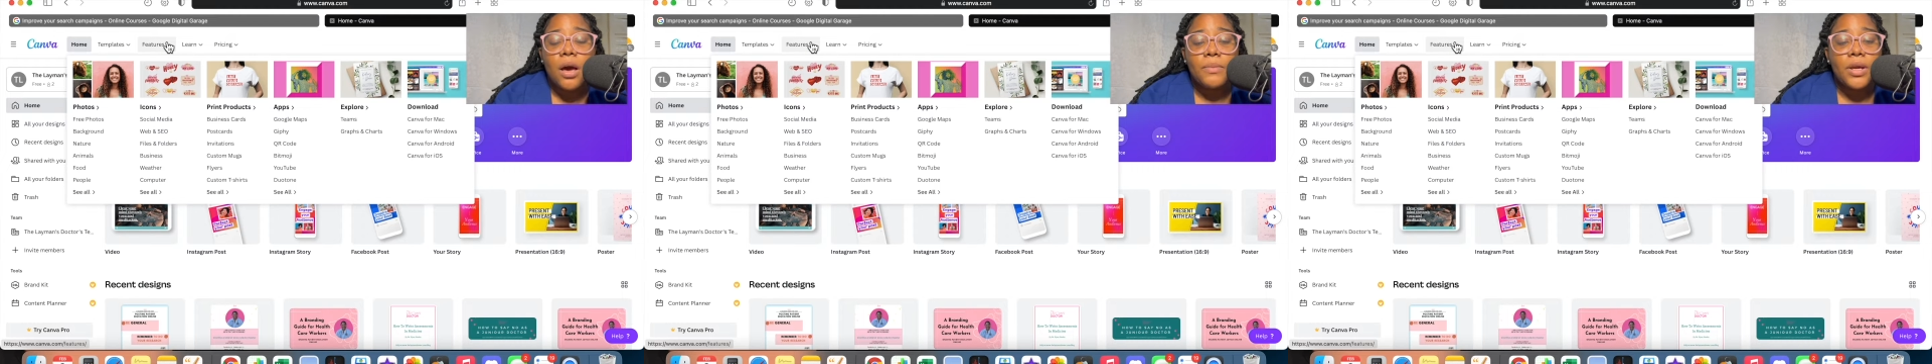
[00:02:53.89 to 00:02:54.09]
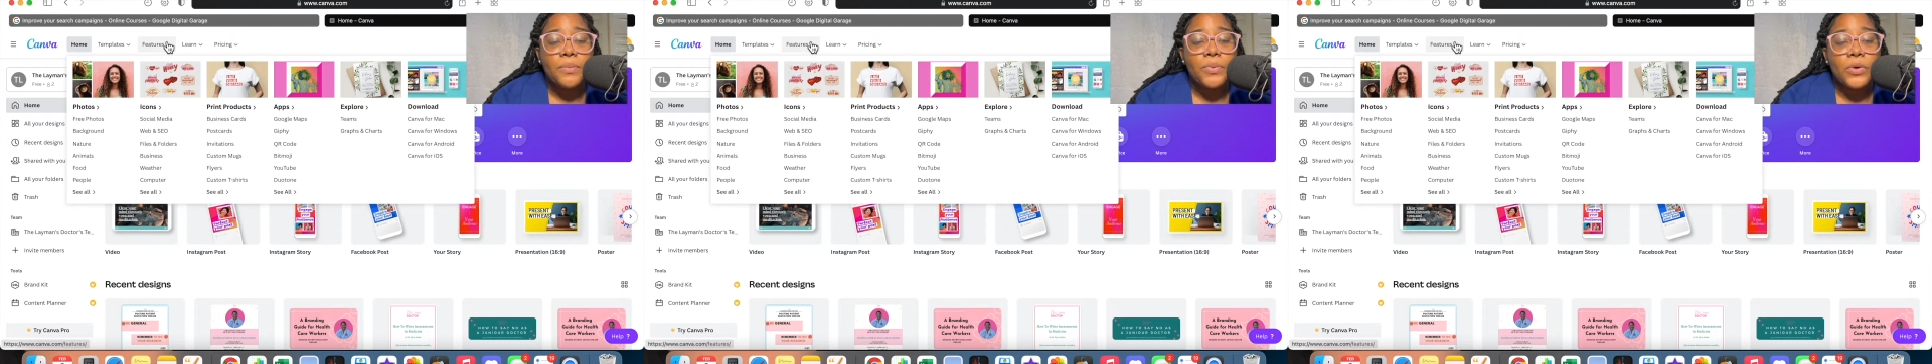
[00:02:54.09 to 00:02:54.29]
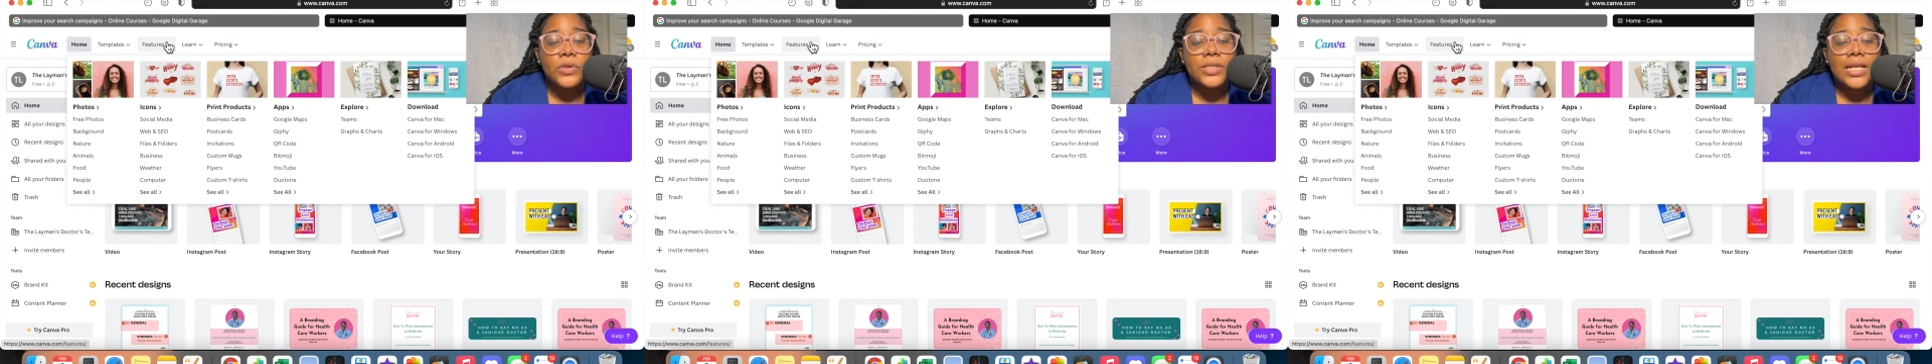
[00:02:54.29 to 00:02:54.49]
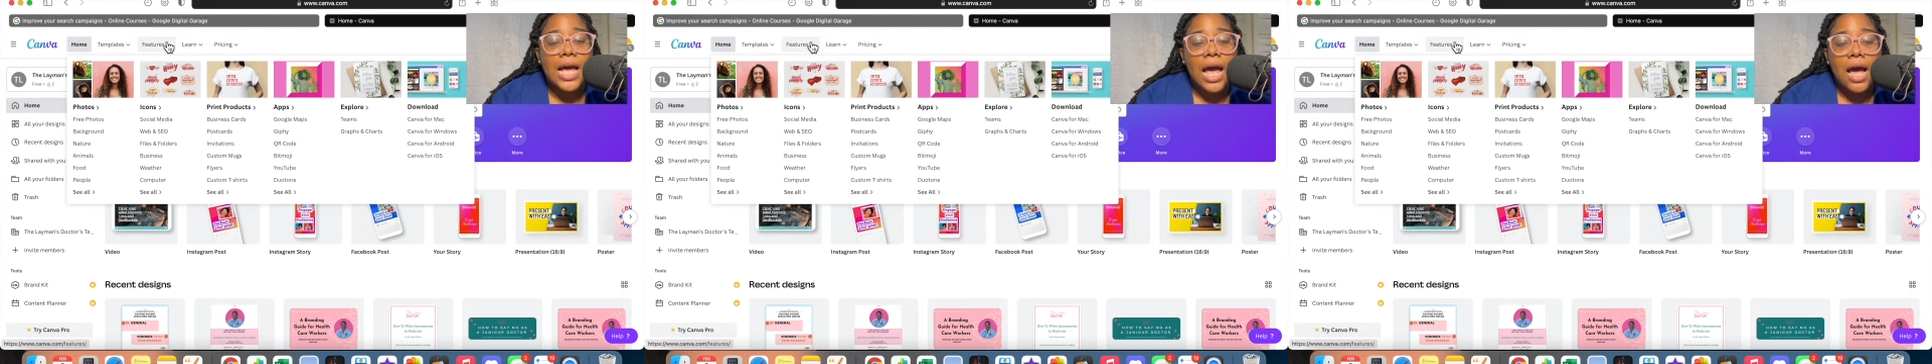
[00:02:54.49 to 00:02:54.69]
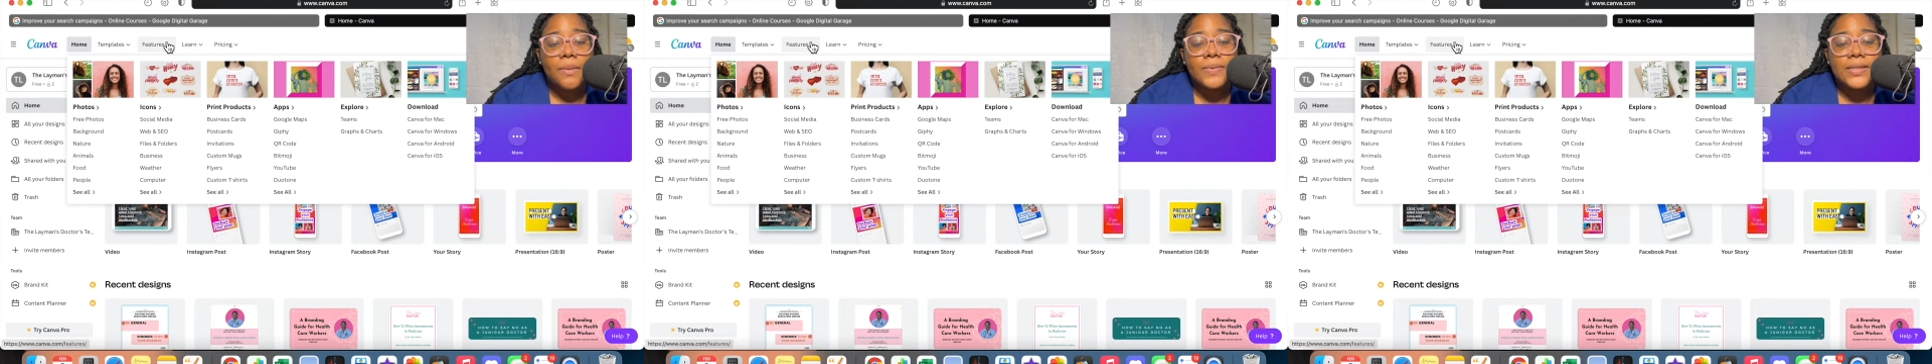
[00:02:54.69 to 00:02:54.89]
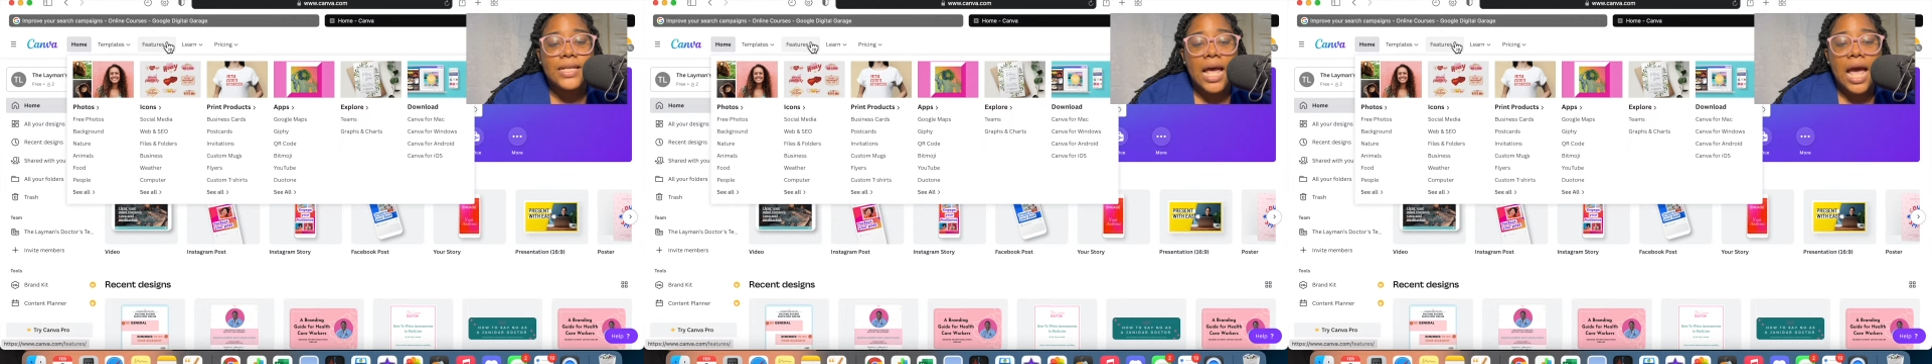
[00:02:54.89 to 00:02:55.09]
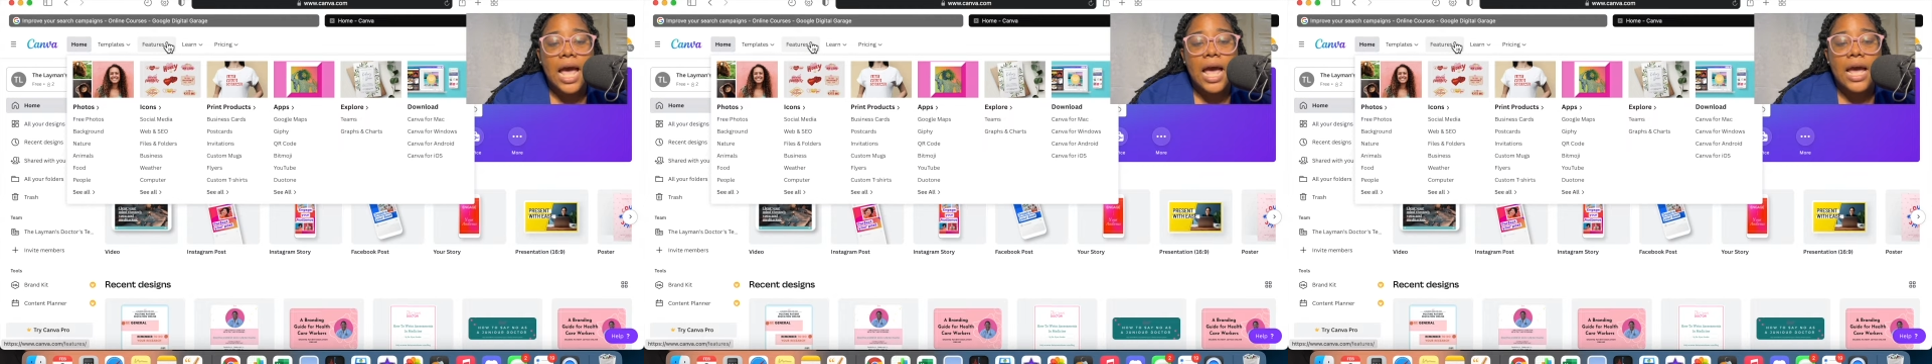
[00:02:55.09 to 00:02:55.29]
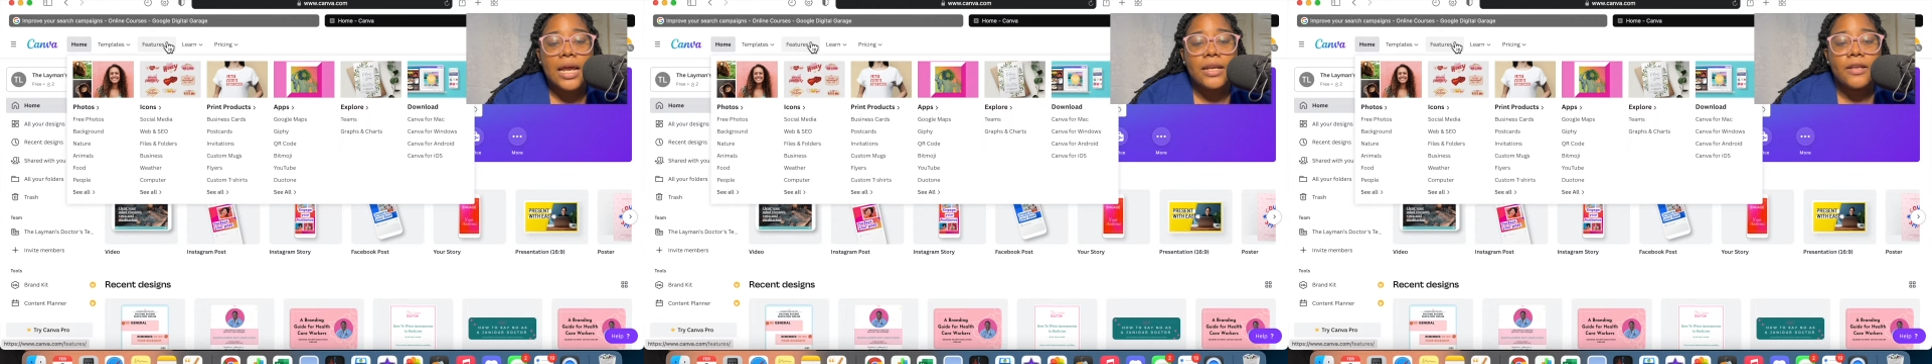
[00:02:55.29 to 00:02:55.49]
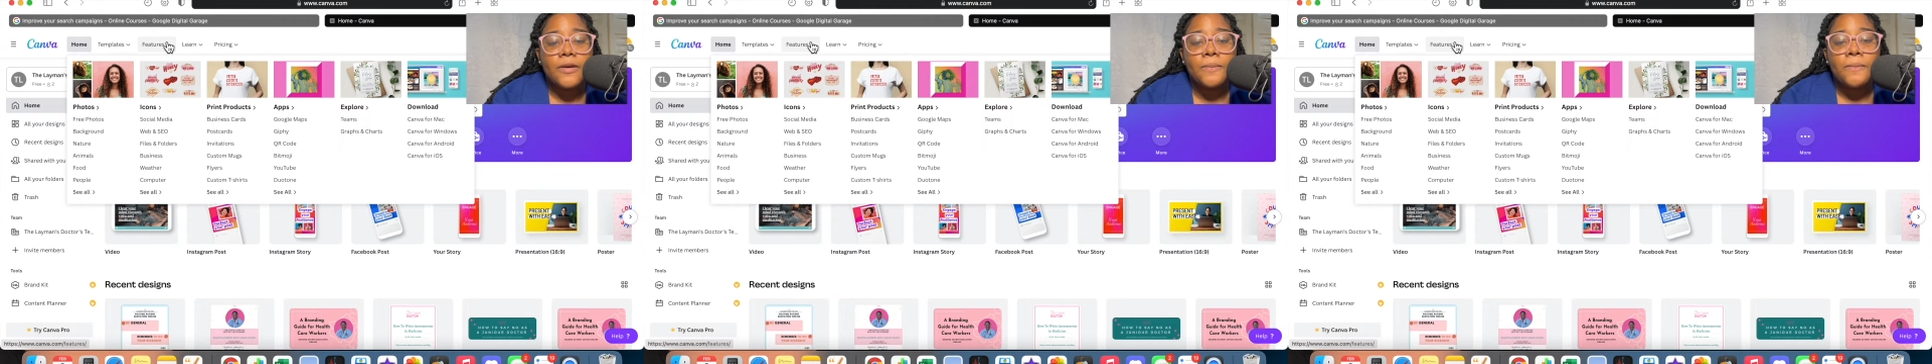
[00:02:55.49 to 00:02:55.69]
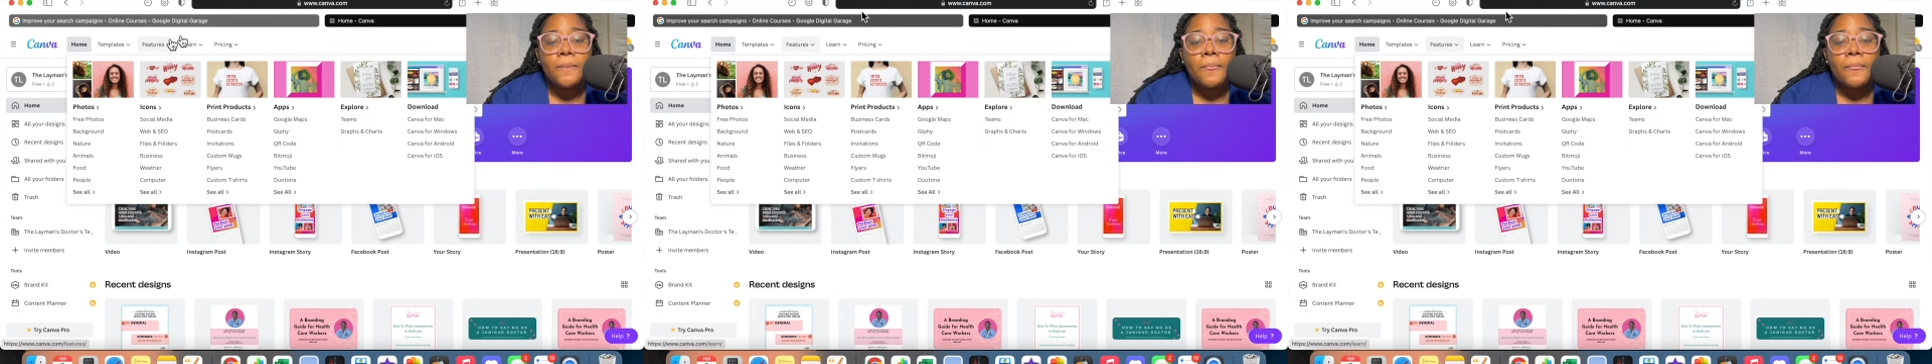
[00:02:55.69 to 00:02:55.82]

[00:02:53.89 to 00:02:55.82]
your post to apps, and